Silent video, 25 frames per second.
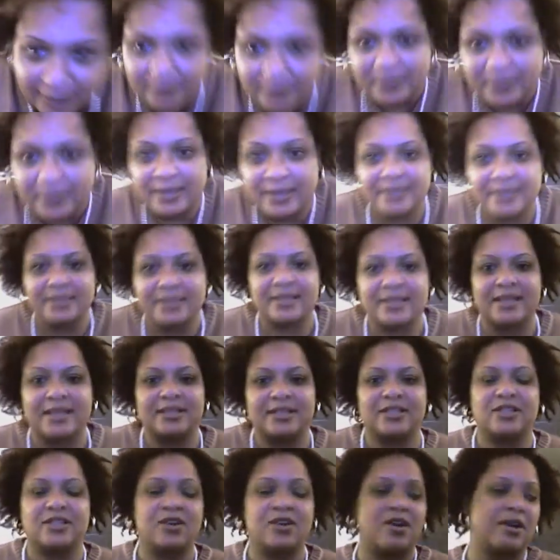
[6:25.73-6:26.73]
because it
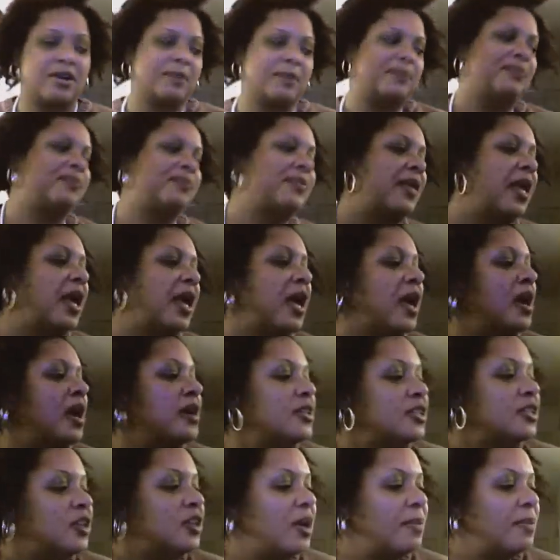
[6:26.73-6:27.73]
gets dark.
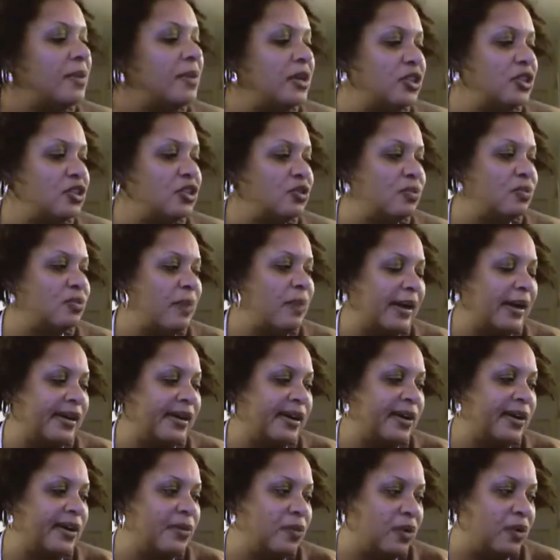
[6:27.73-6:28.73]
So I'm going to do my
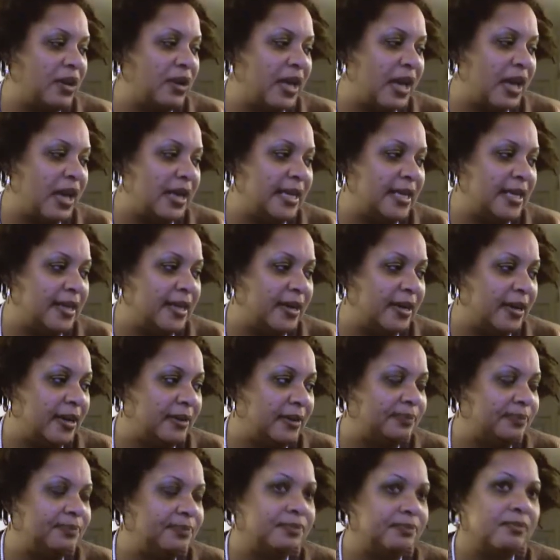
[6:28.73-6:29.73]
um, workout
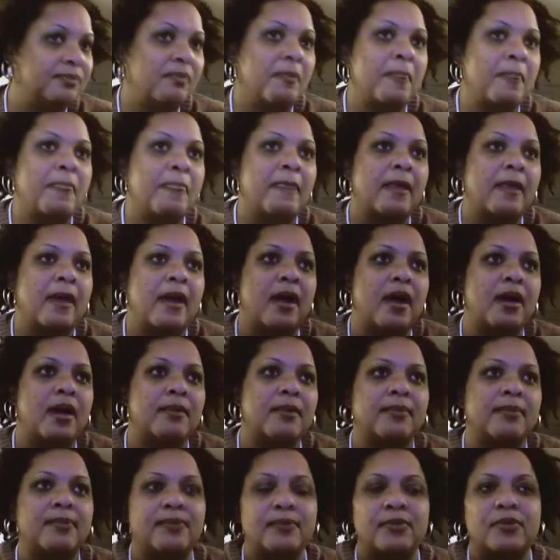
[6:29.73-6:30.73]
here.
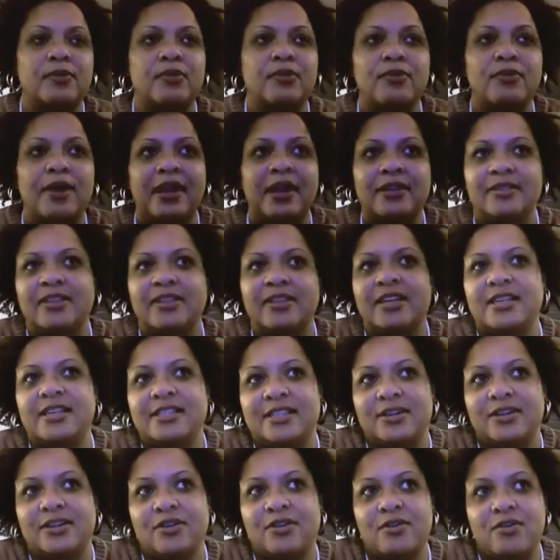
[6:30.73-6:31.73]
Um, great things
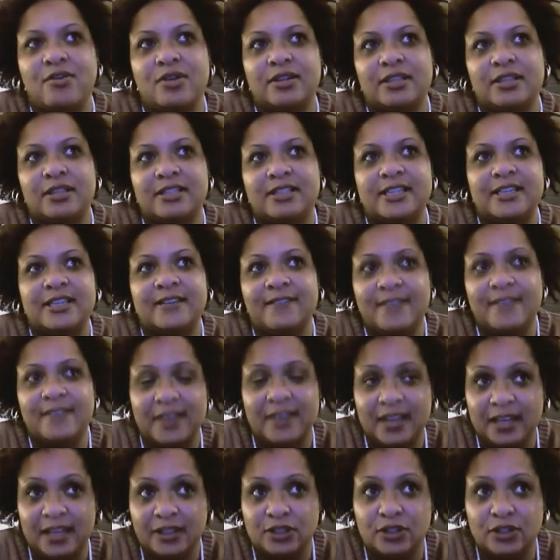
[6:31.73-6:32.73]
that are on the
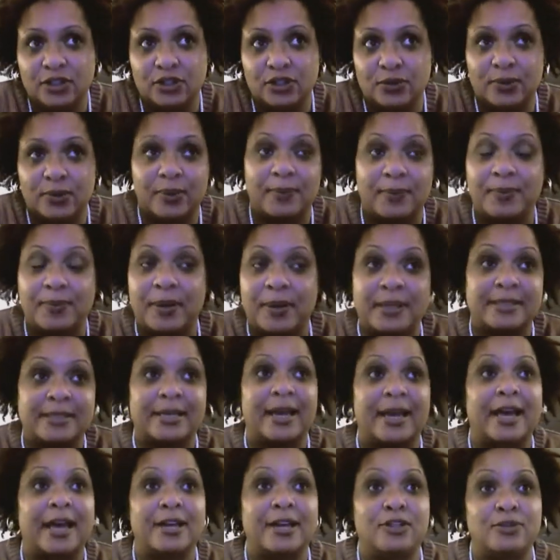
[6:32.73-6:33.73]
TV to do it. Plus, I
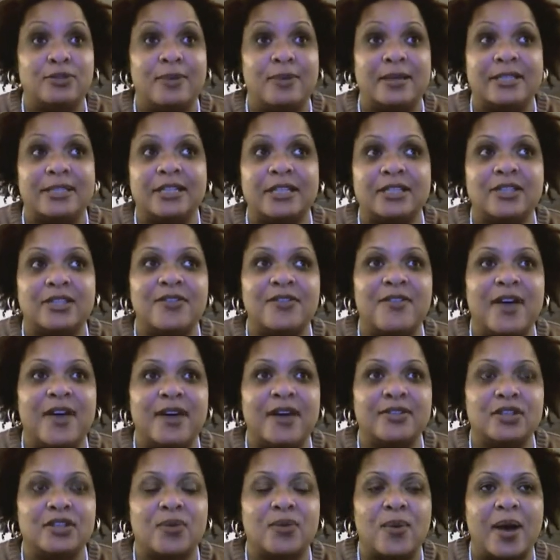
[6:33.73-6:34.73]
got to do my
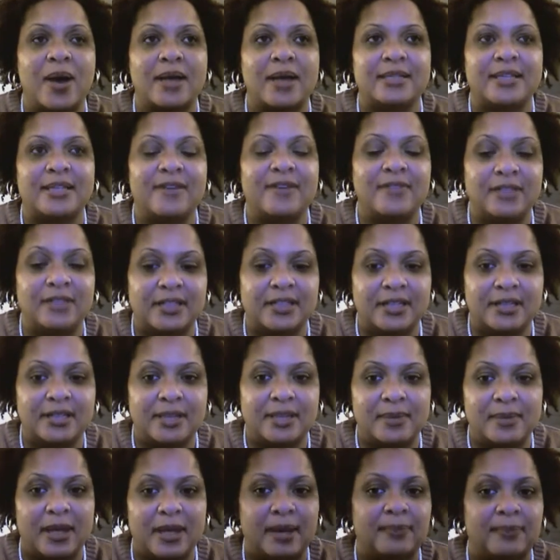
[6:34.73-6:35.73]
65 squats. I haven't done
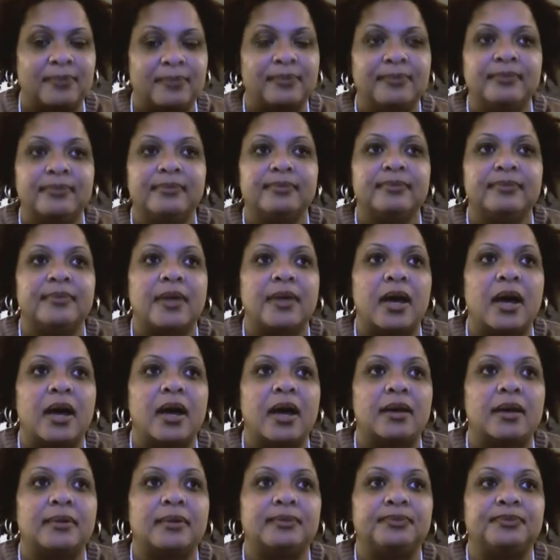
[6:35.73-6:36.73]
them yet.
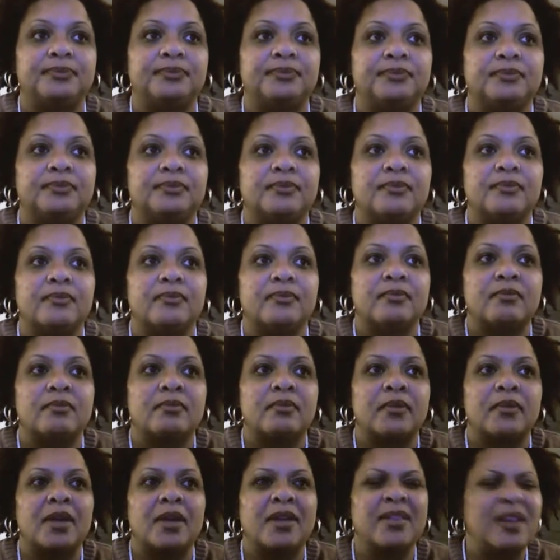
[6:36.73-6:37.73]
Um,
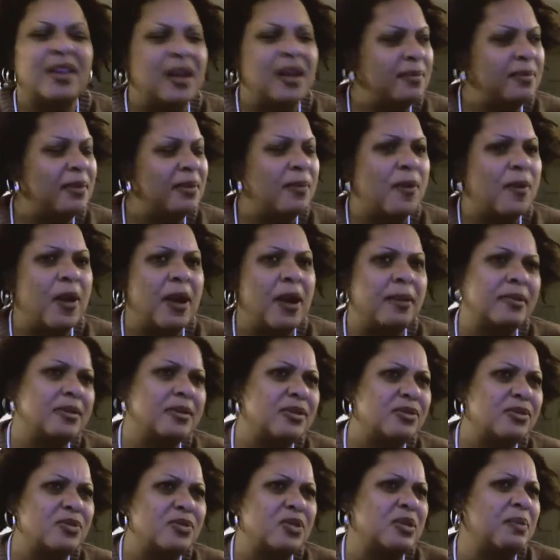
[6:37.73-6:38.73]
and then I'm going to probably
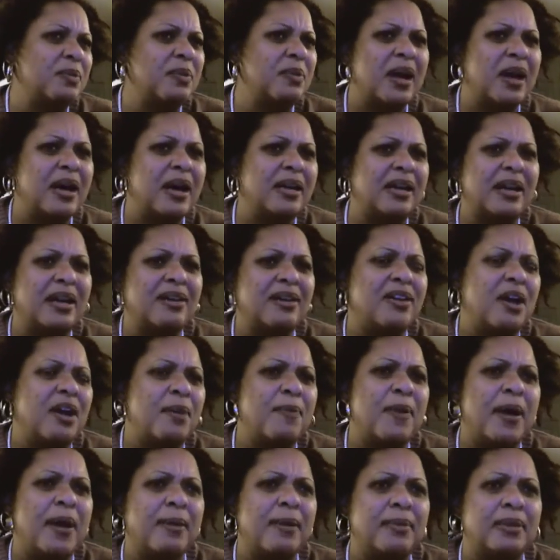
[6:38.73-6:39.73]
do some kind, I don't know,
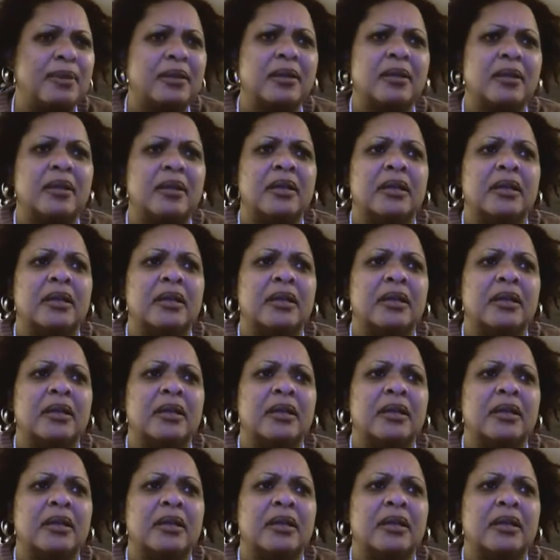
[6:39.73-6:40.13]
probably,